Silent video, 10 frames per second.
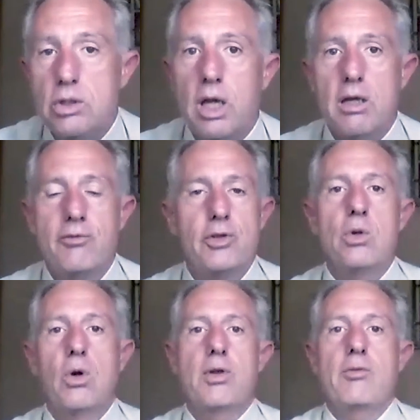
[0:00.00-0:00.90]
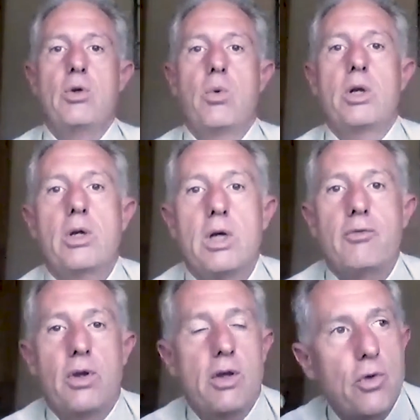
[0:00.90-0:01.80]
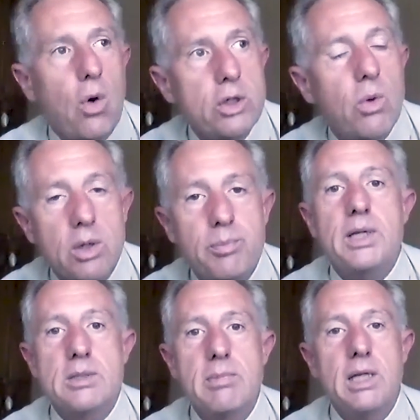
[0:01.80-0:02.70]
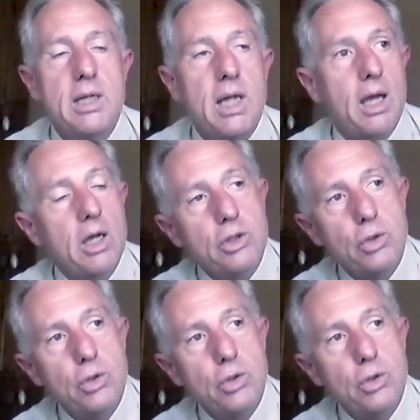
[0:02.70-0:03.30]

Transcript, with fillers: You, if, you, if you want to go, if, if you, all you want to be is a millionaire,